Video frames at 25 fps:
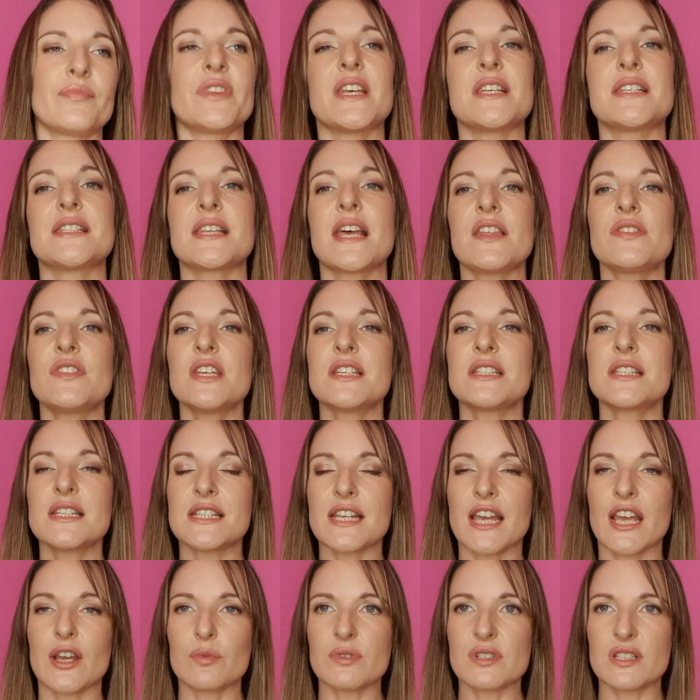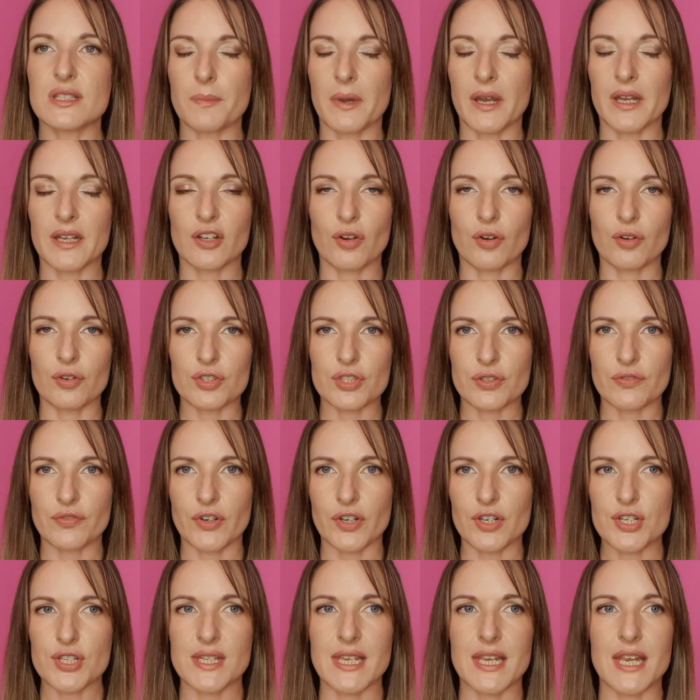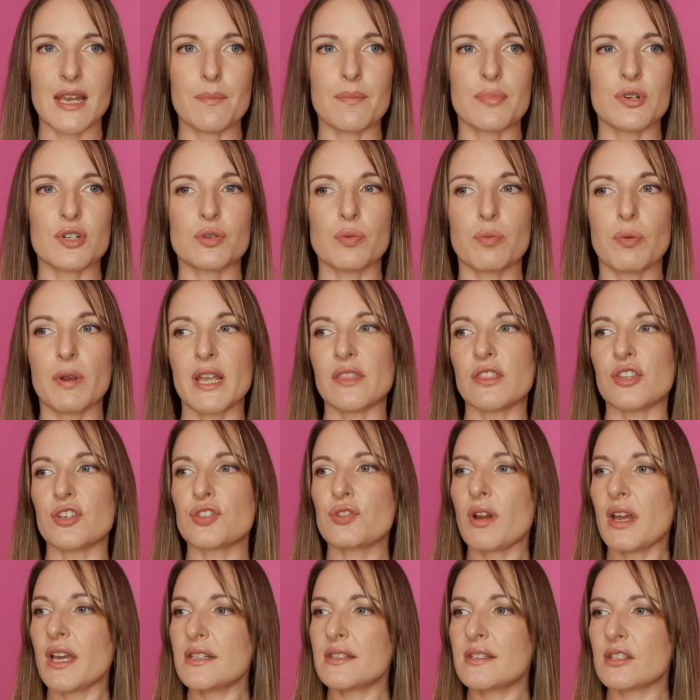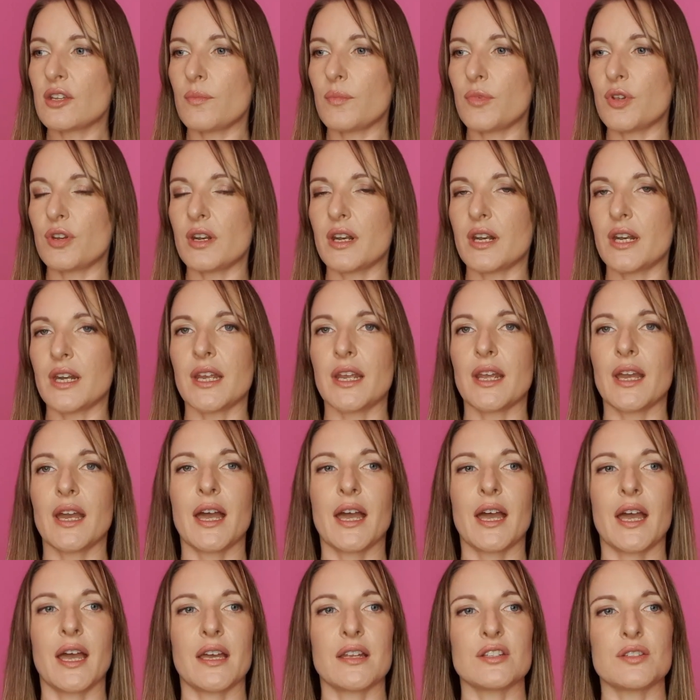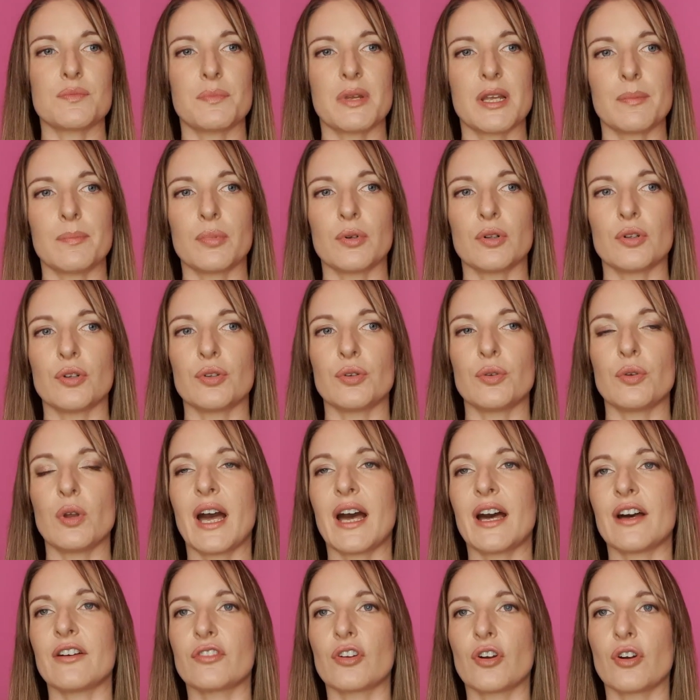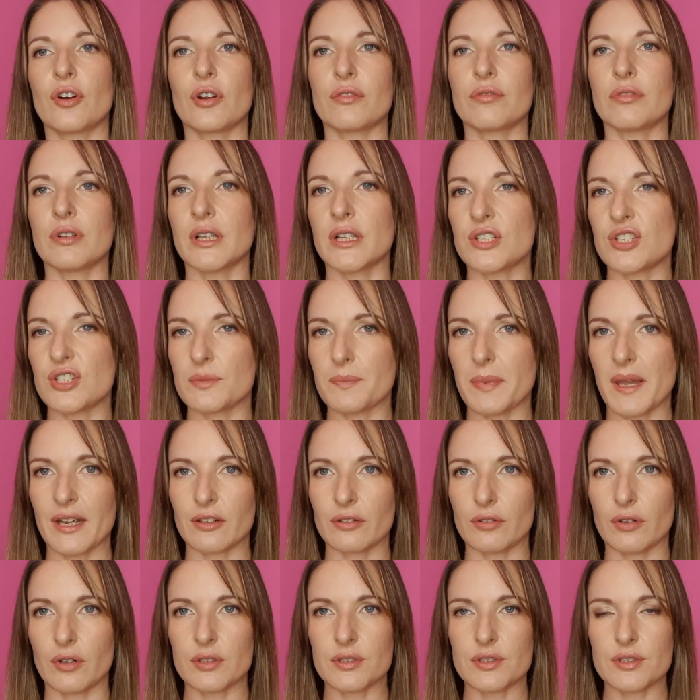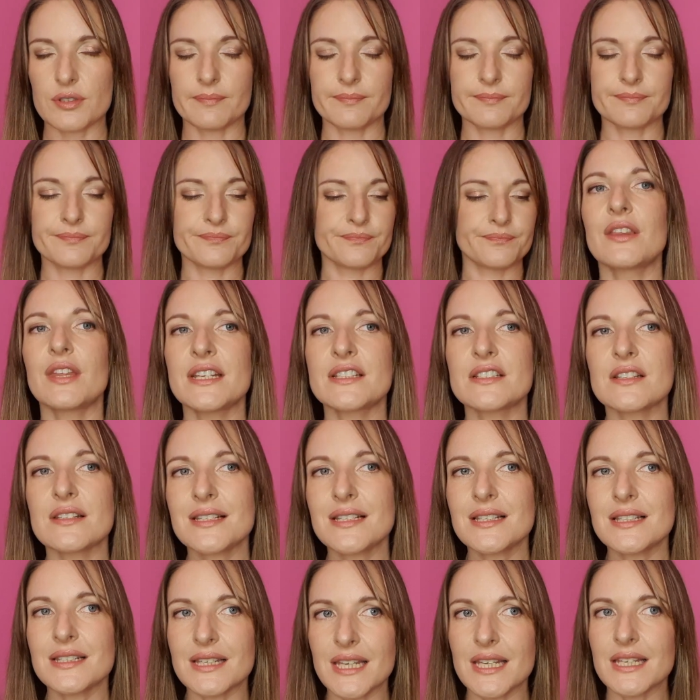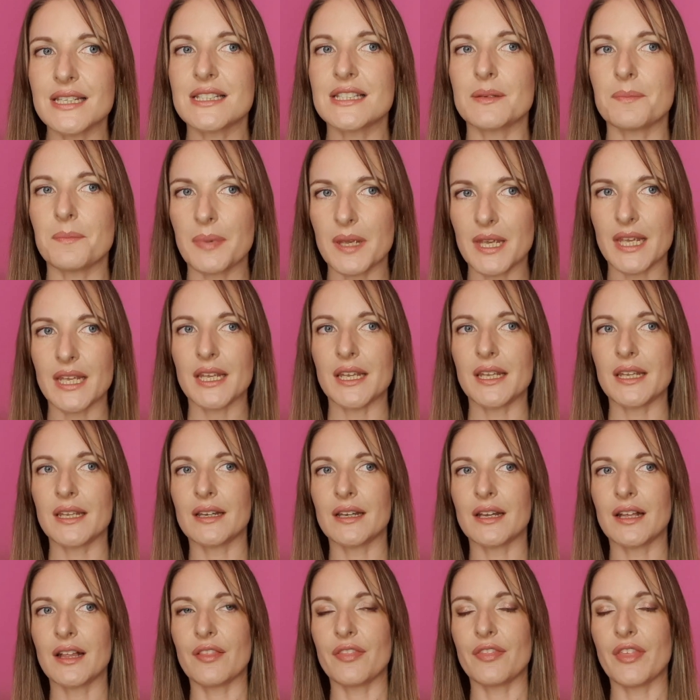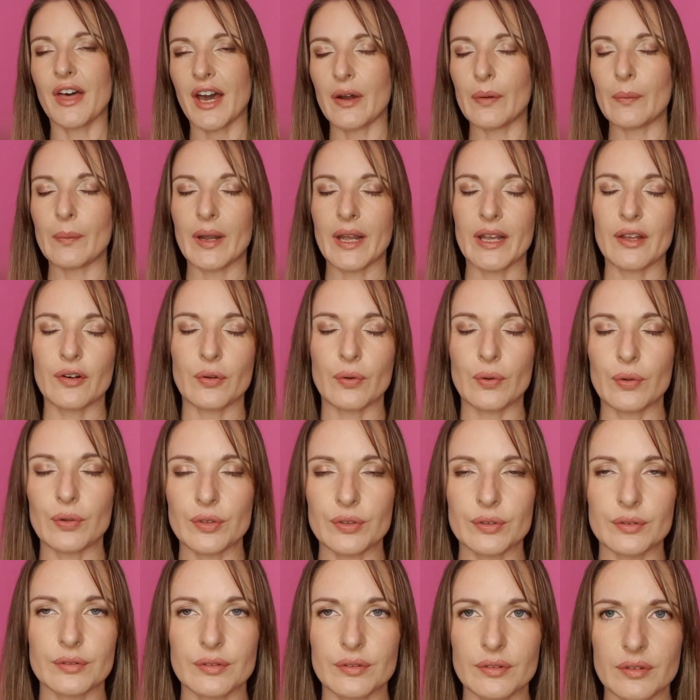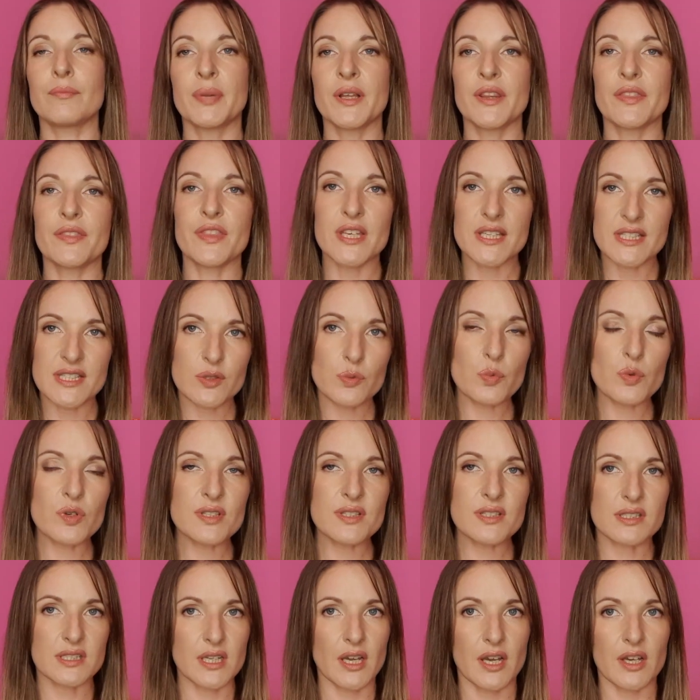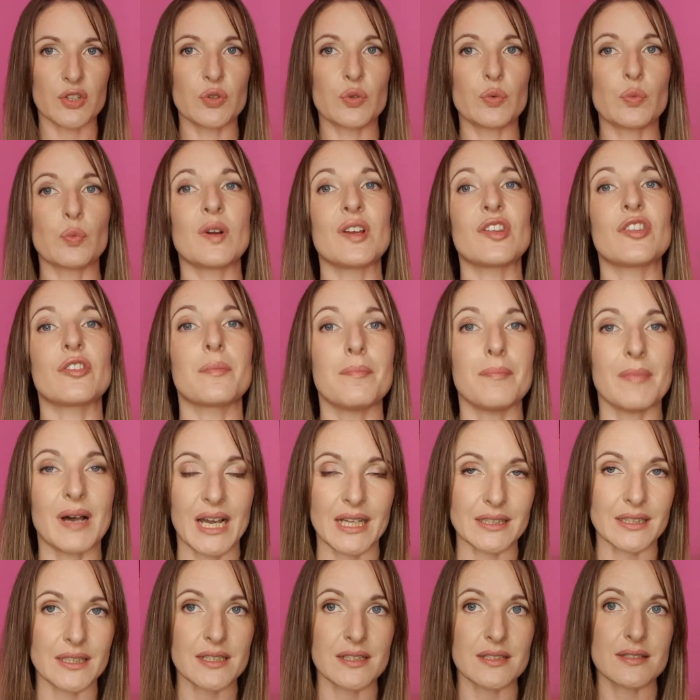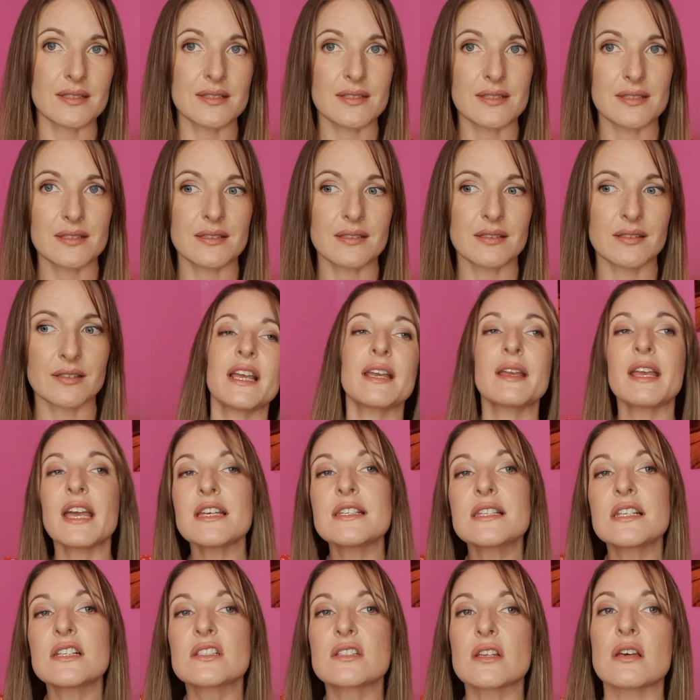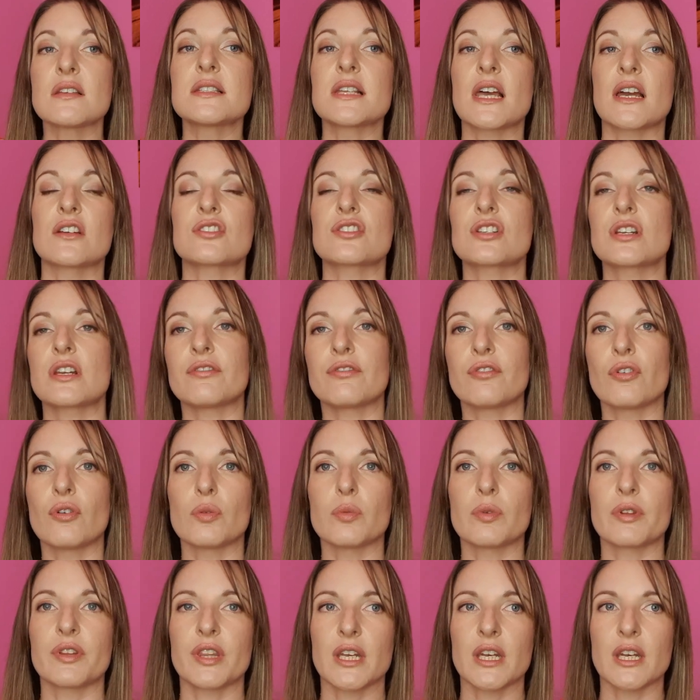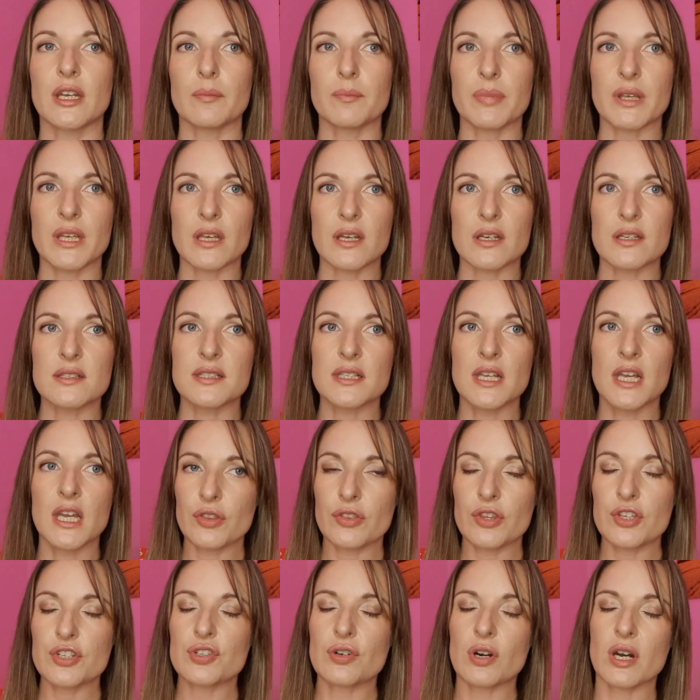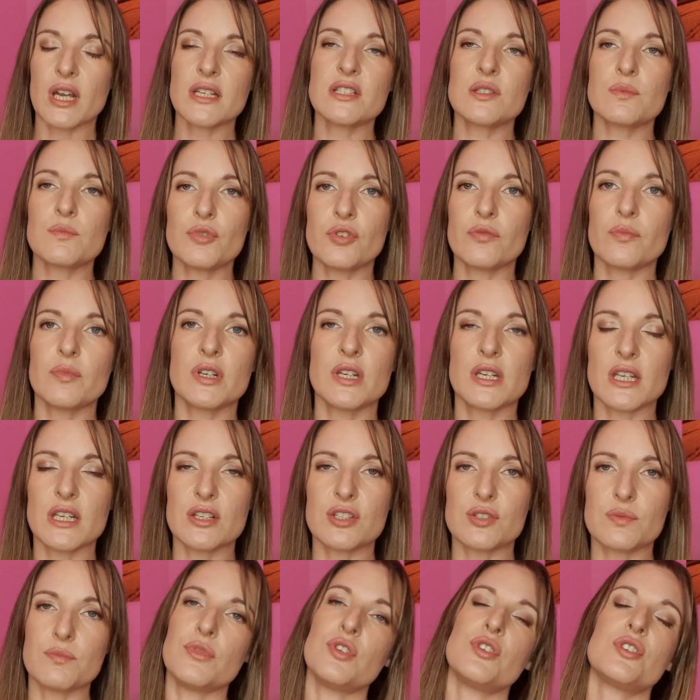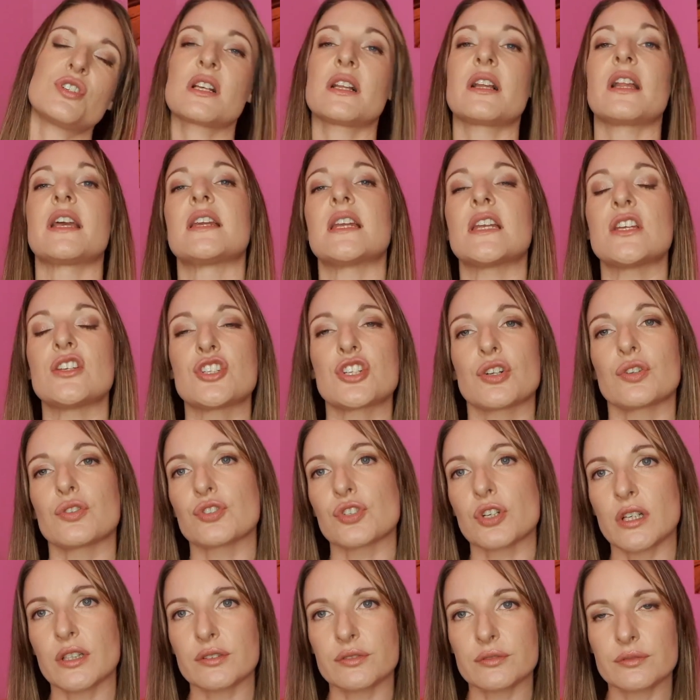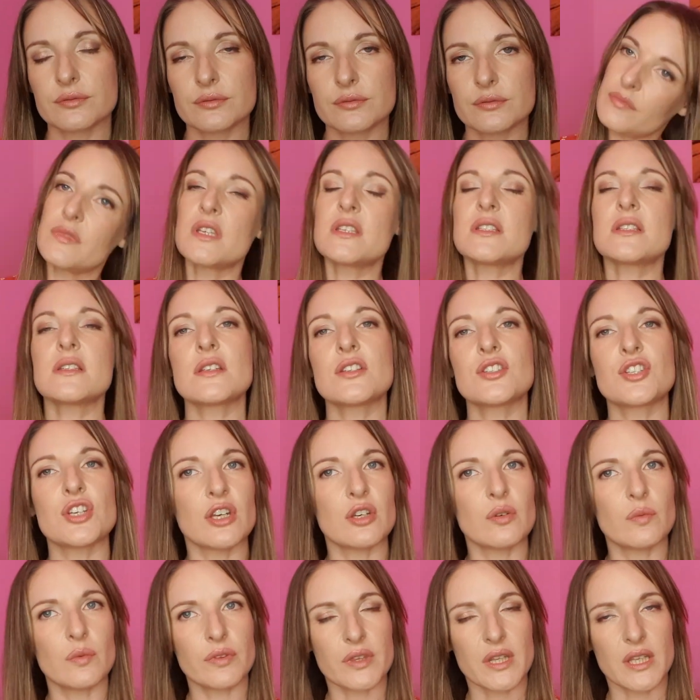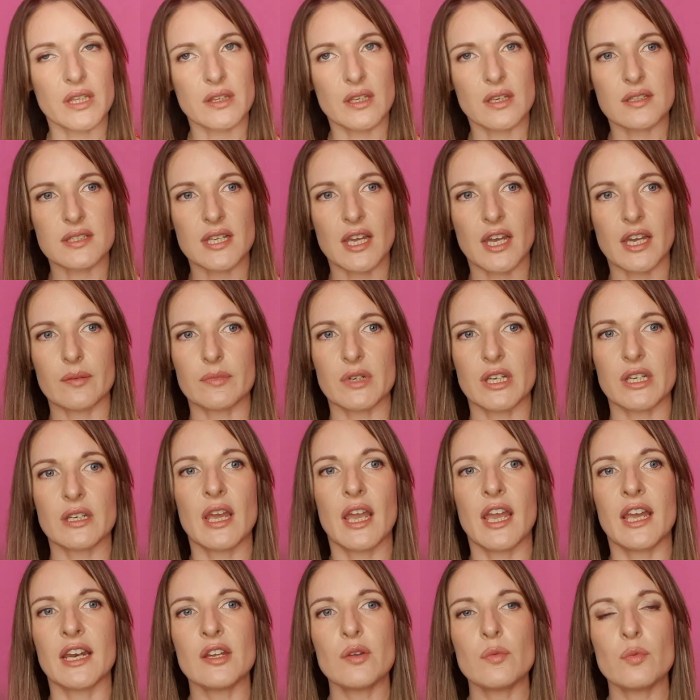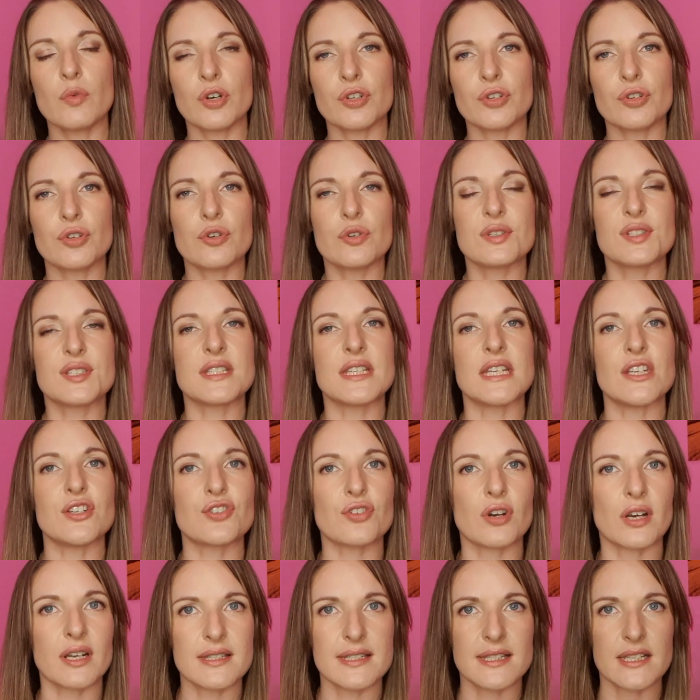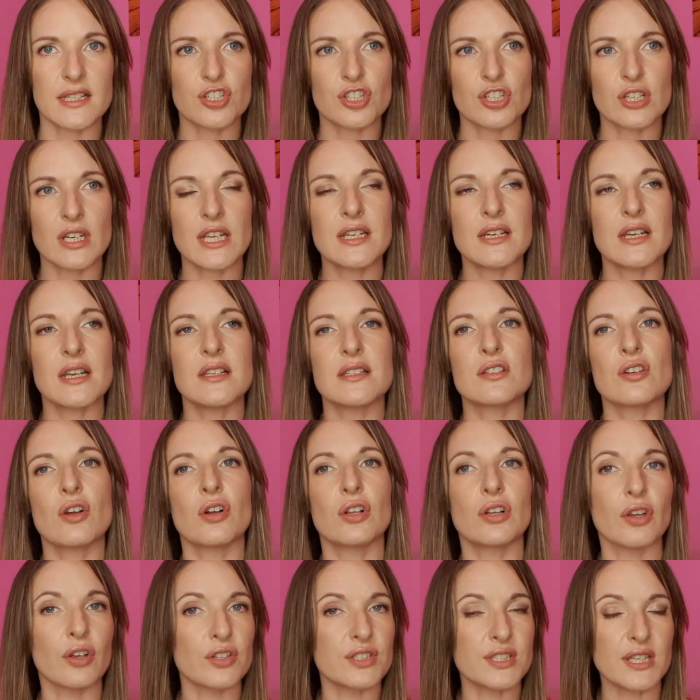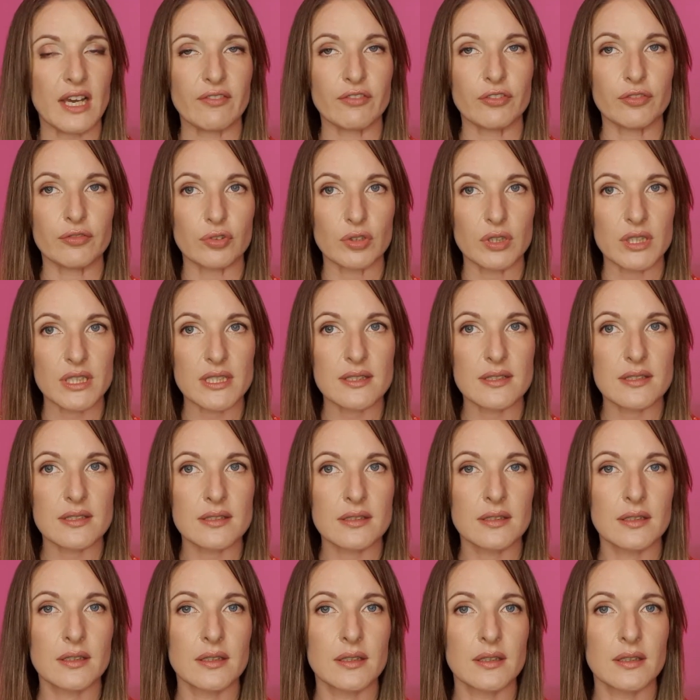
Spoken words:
They said that today would spike controversy between the trans community and people who have got a religious background. It doesn't need to be that way at all. But this was done with malice. I guess it does actually fall within it because the trans movement is mutilating children. This is a genuine thing that is happening. Anyone who is detransitioning is not allowed to have a voice.